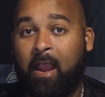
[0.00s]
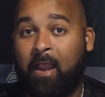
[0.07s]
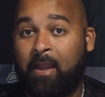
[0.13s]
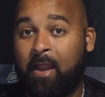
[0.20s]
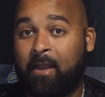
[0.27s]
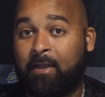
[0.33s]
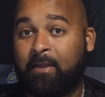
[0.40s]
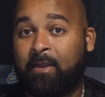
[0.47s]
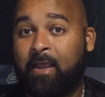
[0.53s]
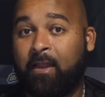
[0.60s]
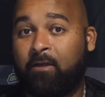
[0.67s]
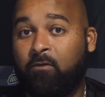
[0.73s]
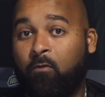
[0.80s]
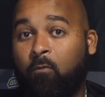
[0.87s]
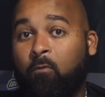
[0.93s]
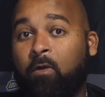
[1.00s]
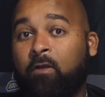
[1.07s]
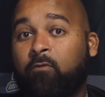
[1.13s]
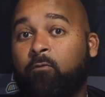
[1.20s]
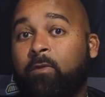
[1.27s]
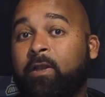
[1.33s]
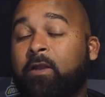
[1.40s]
And at the end,
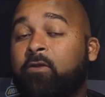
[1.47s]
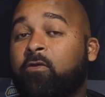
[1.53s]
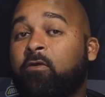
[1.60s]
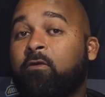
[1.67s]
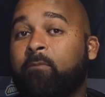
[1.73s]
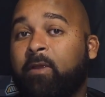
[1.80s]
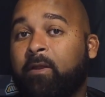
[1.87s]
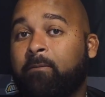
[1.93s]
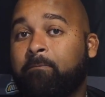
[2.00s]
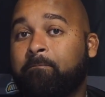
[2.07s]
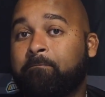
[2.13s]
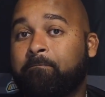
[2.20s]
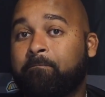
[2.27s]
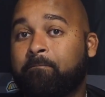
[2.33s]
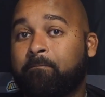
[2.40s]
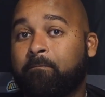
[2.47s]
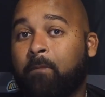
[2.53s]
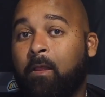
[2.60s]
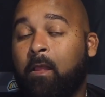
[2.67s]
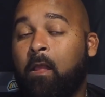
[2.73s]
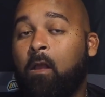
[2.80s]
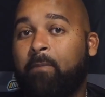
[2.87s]
once we determine
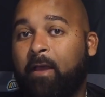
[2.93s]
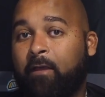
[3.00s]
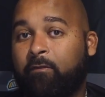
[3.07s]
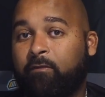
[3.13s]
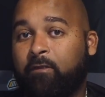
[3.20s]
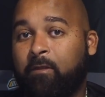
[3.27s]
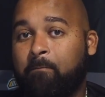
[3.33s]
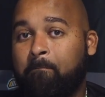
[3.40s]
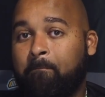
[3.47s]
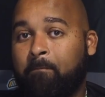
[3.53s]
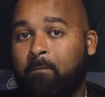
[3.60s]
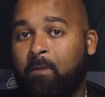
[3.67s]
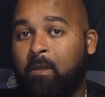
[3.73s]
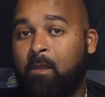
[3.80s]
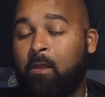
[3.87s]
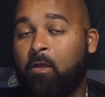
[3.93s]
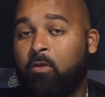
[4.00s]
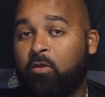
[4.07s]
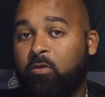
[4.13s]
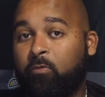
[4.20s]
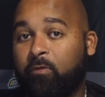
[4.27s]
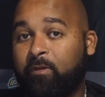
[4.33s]
best,
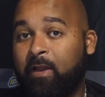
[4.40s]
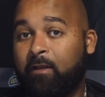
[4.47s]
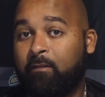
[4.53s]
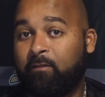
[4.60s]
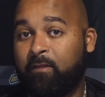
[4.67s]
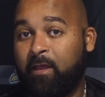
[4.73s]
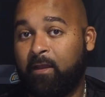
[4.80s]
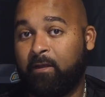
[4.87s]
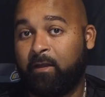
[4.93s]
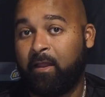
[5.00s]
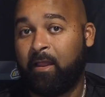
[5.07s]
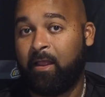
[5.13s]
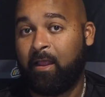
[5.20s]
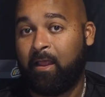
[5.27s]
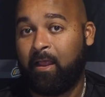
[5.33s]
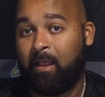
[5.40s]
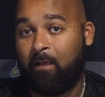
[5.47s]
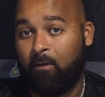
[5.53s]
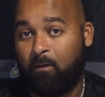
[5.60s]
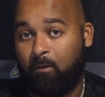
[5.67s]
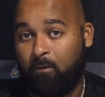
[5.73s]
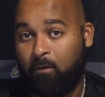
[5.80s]
you will then send
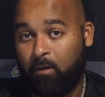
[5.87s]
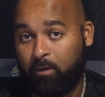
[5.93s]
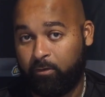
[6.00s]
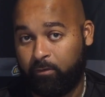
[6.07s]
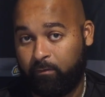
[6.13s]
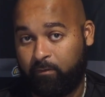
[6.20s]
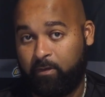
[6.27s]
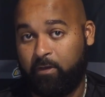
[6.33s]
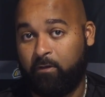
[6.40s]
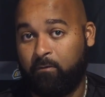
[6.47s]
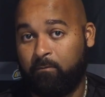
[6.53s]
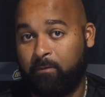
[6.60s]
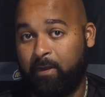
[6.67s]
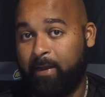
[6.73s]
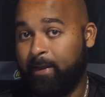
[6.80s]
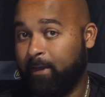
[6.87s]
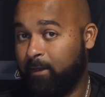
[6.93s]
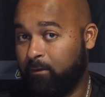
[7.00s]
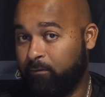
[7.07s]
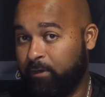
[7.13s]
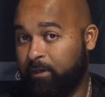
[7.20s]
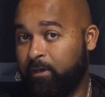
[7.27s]
all your steel,
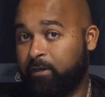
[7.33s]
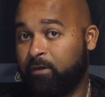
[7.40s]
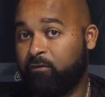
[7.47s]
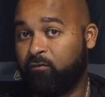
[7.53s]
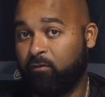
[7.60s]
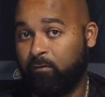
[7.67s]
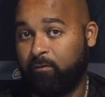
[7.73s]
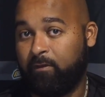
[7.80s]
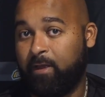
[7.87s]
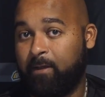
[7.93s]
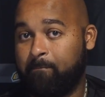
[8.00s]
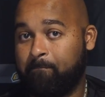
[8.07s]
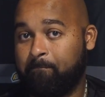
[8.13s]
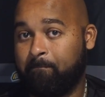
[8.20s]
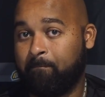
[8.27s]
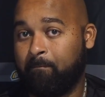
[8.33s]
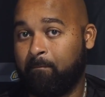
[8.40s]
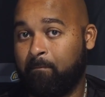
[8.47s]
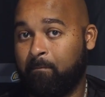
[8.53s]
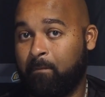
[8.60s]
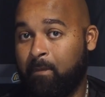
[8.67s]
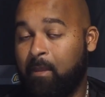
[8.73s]
including the control set,
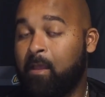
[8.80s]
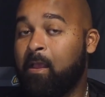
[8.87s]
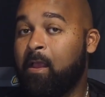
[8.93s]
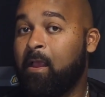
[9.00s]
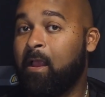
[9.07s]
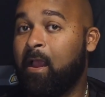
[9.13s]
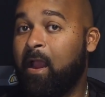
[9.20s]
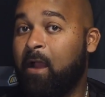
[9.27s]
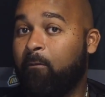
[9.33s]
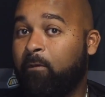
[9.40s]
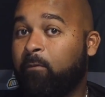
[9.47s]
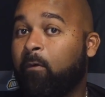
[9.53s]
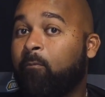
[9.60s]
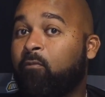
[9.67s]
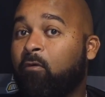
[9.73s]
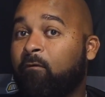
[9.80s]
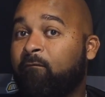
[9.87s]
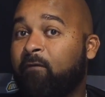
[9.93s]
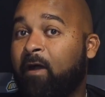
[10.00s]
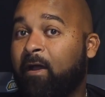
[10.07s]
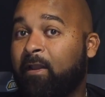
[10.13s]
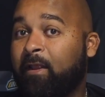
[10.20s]
and we will
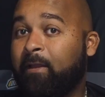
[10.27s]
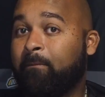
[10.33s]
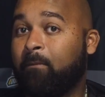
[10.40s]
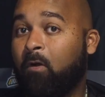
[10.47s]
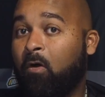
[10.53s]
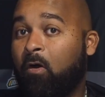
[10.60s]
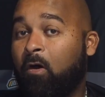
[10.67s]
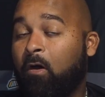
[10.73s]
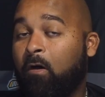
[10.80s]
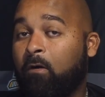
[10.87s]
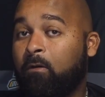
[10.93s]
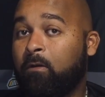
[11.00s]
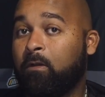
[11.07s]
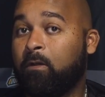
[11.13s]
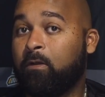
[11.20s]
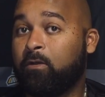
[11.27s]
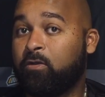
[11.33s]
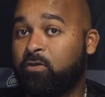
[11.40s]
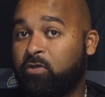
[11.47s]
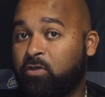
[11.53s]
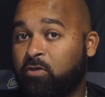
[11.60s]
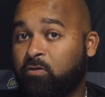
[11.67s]
profile it all
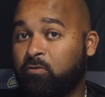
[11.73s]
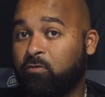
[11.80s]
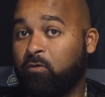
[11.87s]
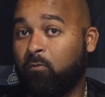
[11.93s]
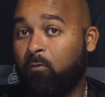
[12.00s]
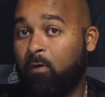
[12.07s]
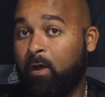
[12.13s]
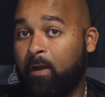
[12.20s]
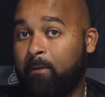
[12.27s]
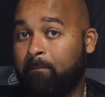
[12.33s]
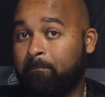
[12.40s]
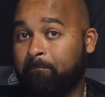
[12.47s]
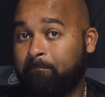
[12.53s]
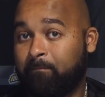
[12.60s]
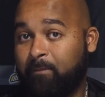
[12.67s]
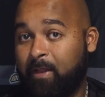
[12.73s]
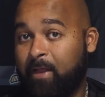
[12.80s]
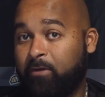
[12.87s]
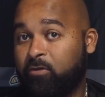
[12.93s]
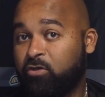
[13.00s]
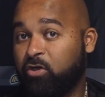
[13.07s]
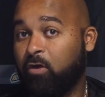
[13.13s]
to the one that
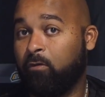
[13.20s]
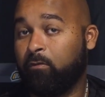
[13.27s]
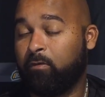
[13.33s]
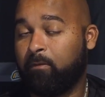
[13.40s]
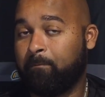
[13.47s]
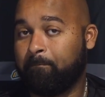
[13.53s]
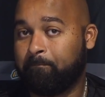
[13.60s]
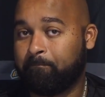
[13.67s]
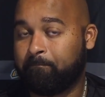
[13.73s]
you chose.